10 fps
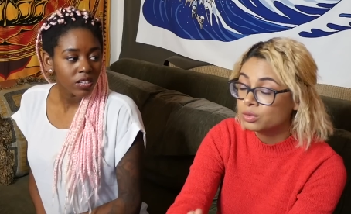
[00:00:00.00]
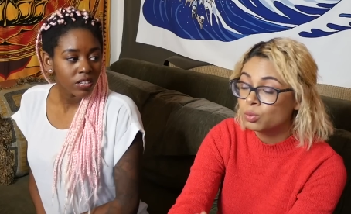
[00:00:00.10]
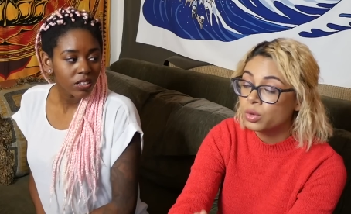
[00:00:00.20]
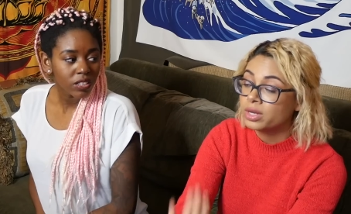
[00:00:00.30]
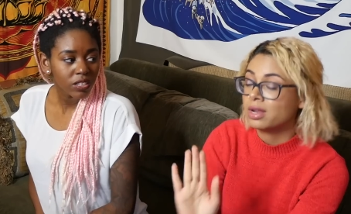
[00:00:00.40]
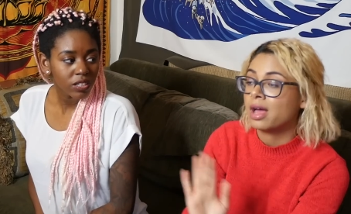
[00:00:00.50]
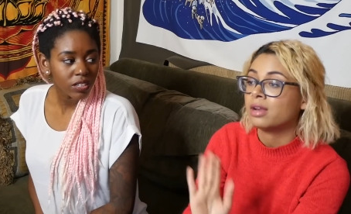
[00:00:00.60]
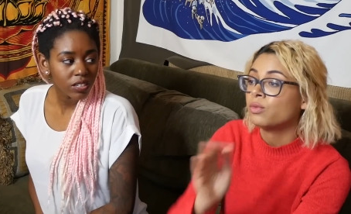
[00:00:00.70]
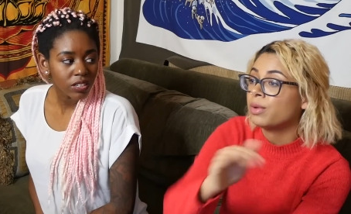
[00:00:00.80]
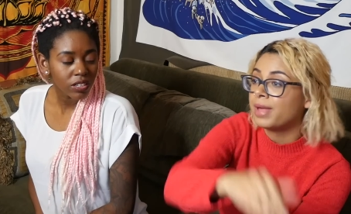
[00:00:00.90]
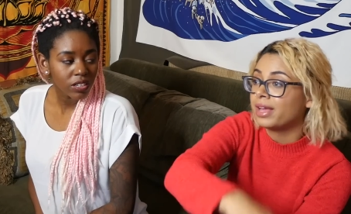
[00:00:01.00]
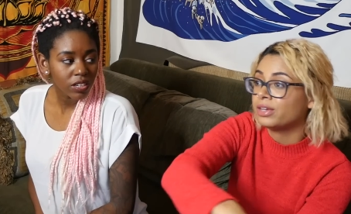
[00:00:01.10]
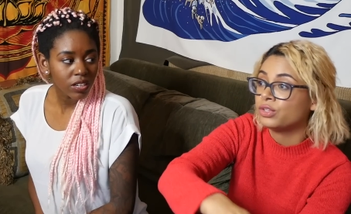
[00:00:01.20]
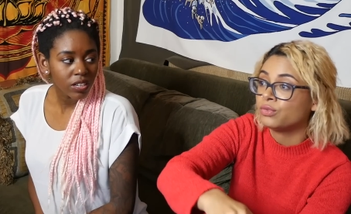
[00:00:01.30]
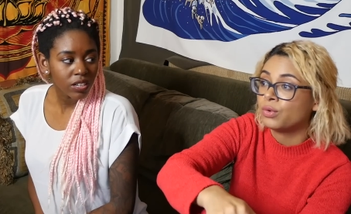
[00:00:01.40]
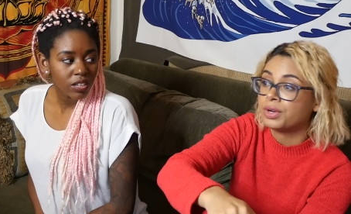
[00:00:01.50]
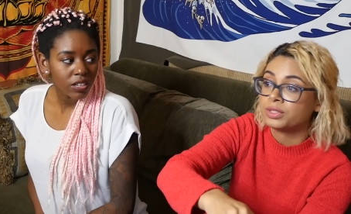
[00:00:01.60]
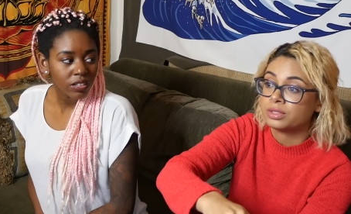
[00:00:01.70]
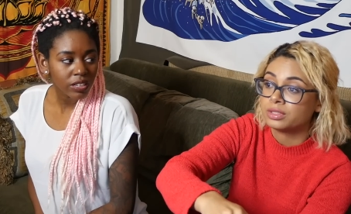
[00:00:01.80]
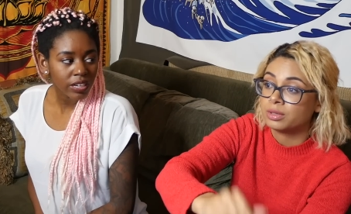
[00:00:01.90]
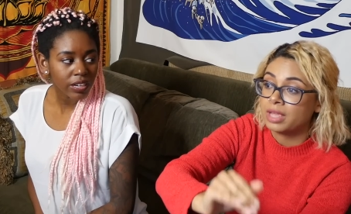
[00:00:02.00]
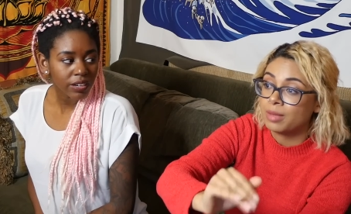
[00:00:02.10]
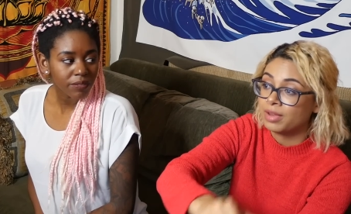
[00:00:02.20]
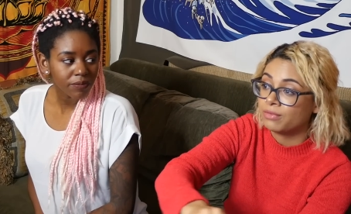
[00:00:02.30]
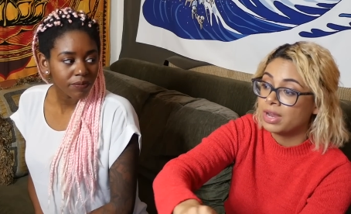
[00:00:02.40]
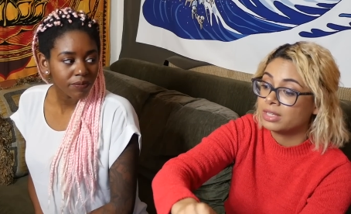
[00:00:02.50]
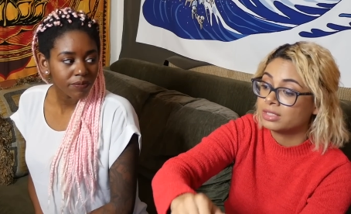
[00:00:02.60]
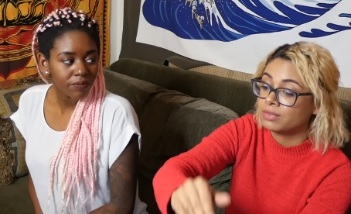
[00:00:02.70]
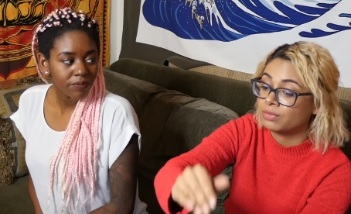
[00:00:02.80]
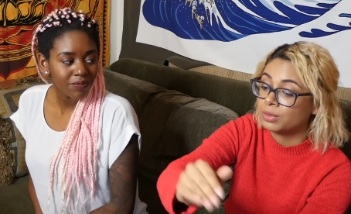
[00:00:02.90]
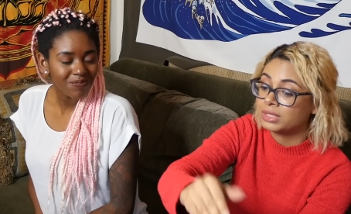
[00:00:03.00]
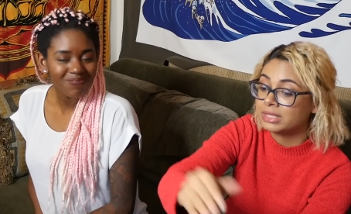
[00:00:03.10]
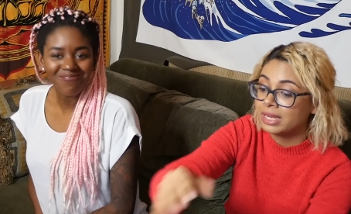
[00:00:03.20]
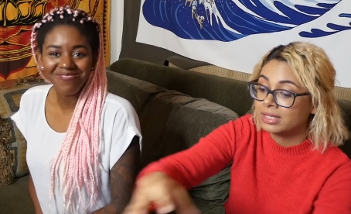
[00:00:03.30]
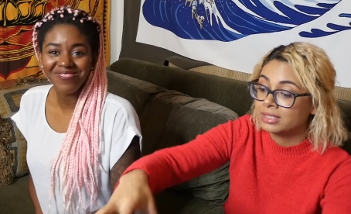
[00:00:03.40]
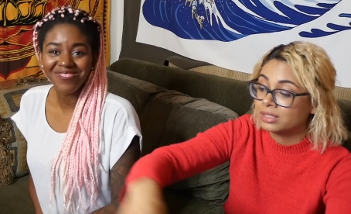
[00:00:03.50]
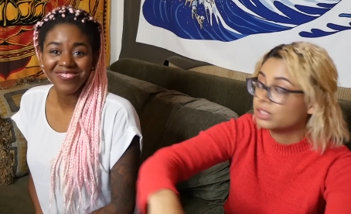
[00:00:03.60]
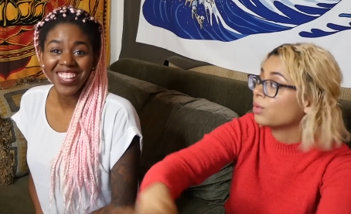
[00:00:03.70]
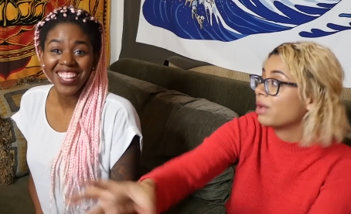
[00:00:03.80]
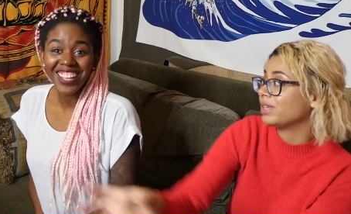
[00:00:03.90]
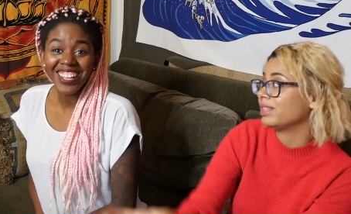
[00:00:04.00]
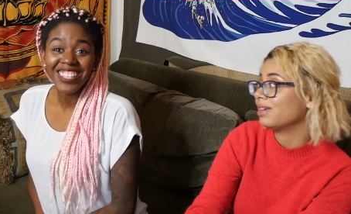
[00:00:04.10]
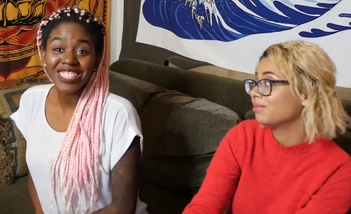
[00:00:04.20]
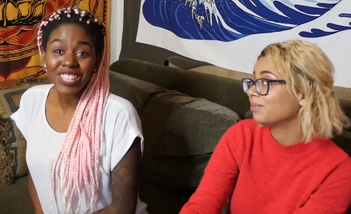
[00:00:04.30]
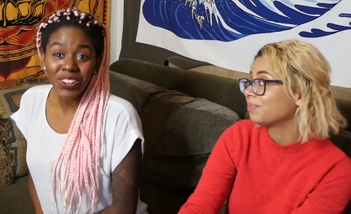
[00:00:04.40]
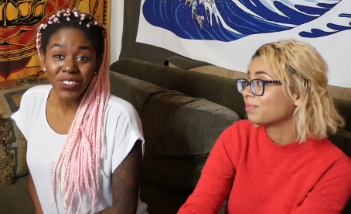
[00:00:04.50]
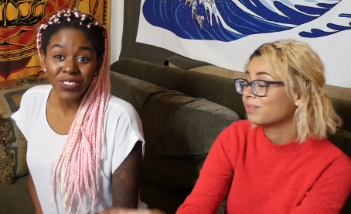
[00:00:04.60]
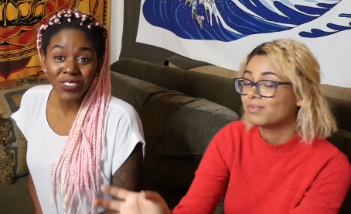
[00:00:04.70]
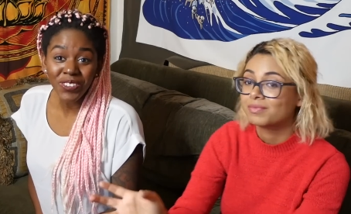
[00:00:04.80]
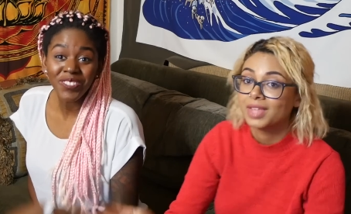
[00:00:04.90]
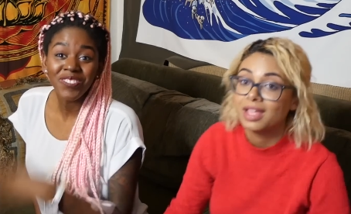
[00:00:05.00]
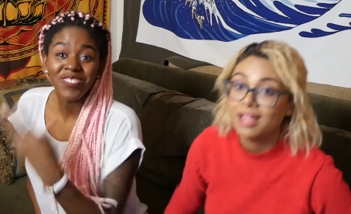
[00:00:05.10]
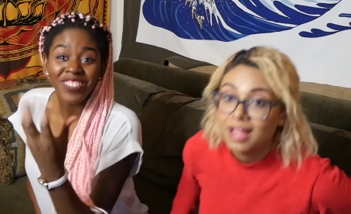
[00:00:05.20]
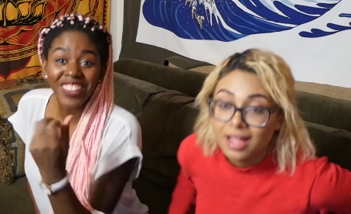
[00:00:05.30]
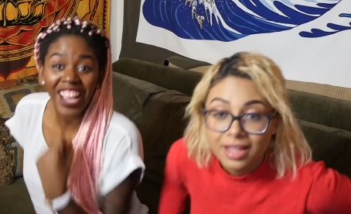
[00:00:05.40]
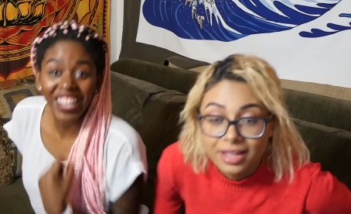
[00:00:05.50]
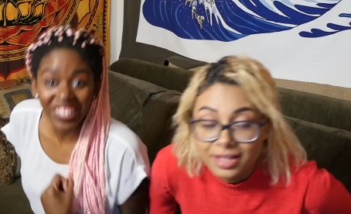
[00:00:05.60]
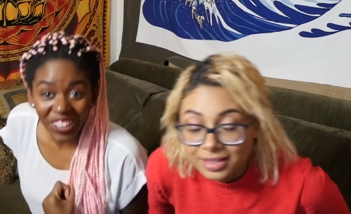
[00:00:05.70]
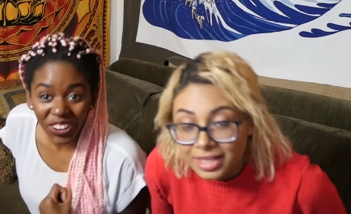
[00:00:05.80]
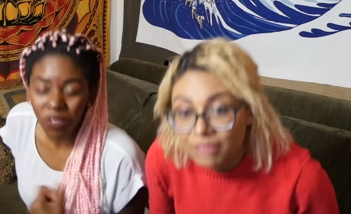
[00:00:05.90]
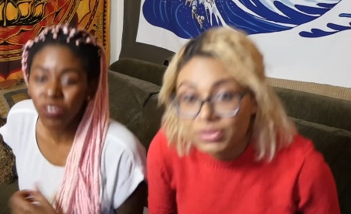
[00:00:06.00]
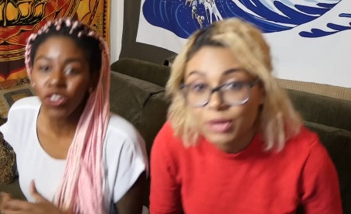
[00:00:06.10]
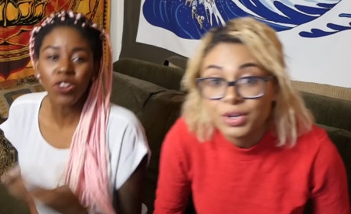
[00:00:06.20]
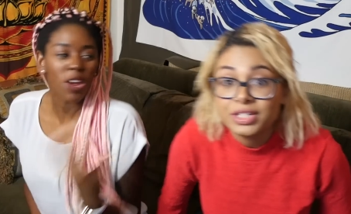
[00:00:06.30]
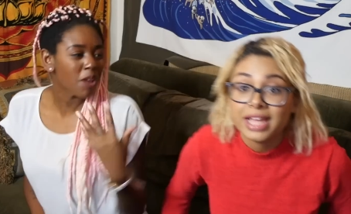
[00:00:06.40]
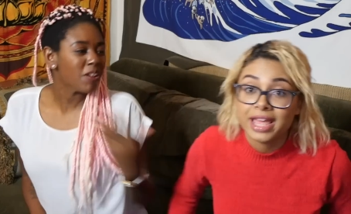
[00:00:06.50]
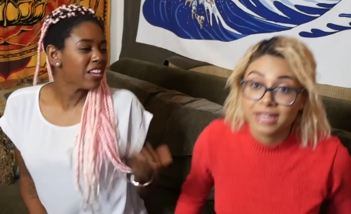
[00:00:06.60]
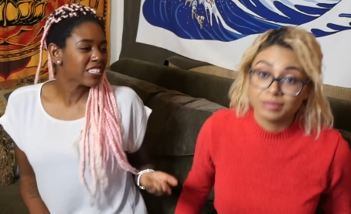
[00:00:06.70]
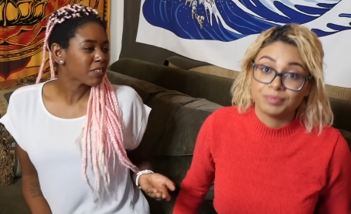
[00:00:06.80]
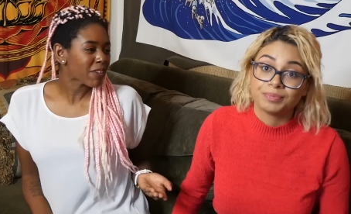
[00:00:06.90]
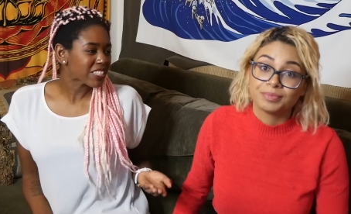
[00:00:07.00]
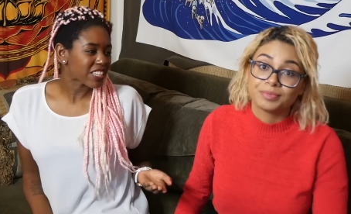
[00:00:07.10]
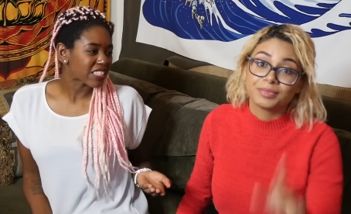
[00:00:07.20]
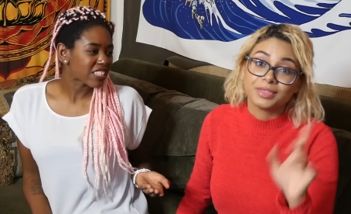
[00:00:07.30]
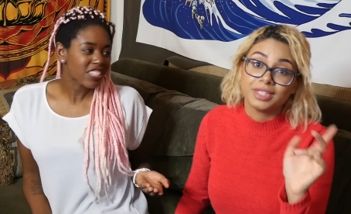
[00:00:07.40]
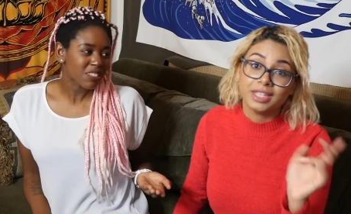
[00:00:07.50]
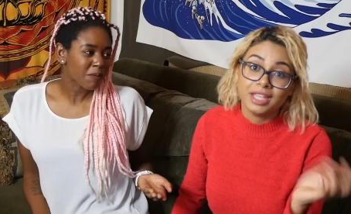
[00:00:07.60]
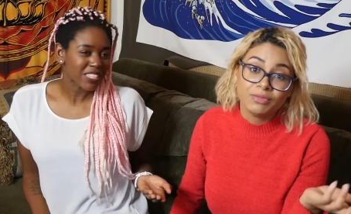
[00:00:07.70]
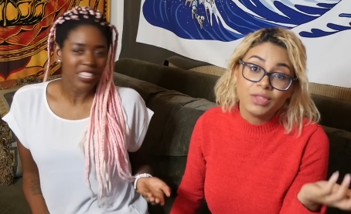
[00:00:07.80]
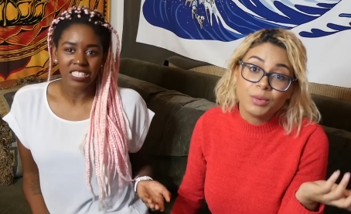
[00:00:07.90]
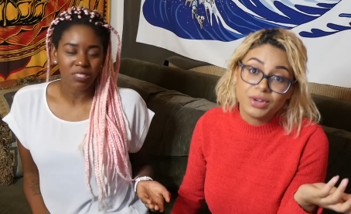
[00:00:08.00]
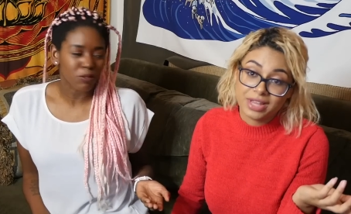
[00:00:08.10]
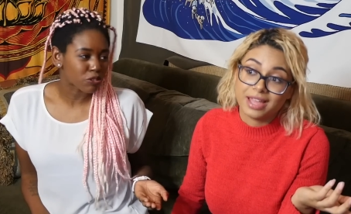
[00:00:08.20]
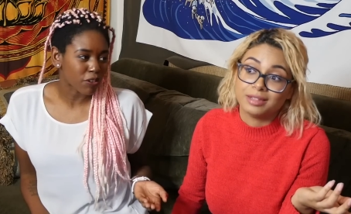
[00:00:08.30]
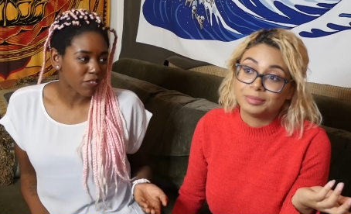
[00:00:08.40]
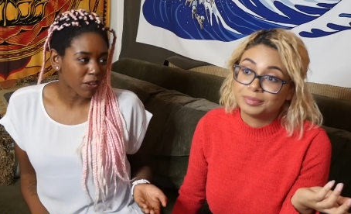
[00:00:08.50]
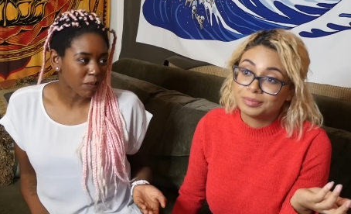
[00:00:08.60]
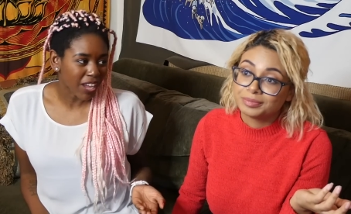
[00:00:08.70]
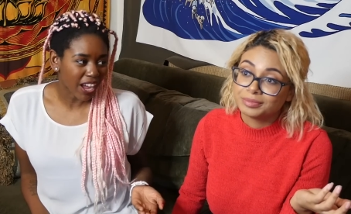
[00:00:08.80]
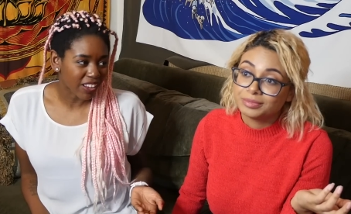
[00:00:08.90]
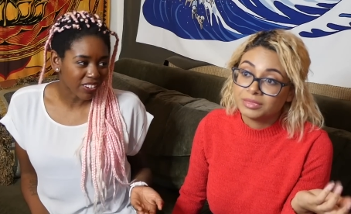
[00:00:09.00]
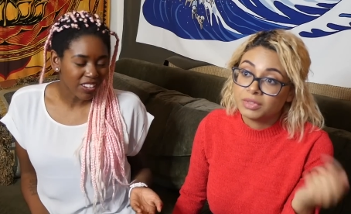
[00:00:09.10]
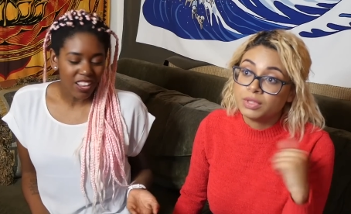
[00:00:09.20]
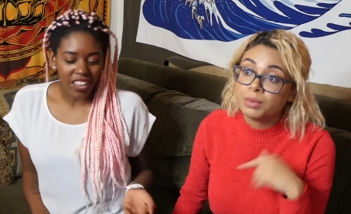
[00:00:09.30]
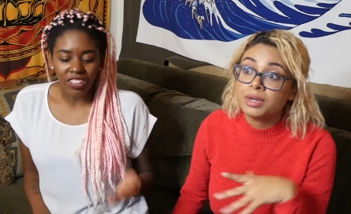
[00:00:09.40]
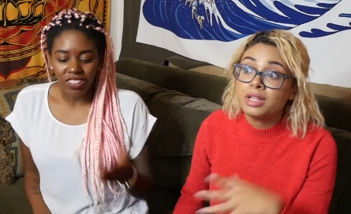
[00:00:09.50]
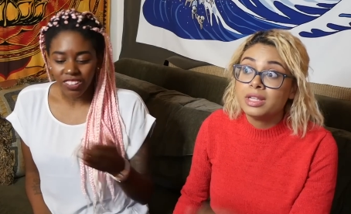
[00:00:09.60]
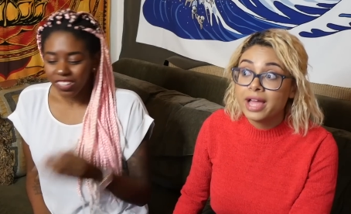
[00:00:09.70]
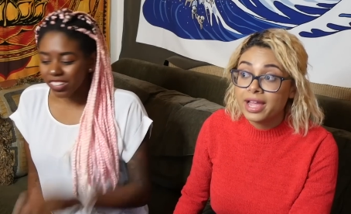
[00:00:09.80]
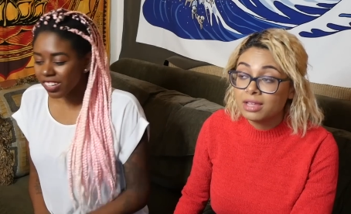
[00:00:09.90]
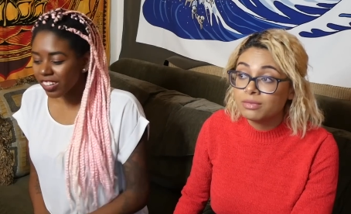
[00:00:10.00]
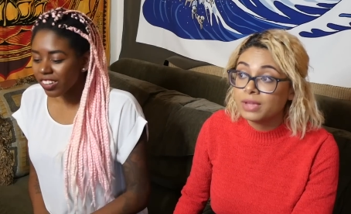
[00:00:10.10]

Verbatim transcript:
Speaker 1: would not have went back into the forest to yeah. get my friends if there was titans surrounding them
Speaker 2: so now you know. If they no, were no, dead, it, doesn't make sense. It doesn't make sense to dead. retrieve them. Yeah. If they like,
Speaker 1: were alive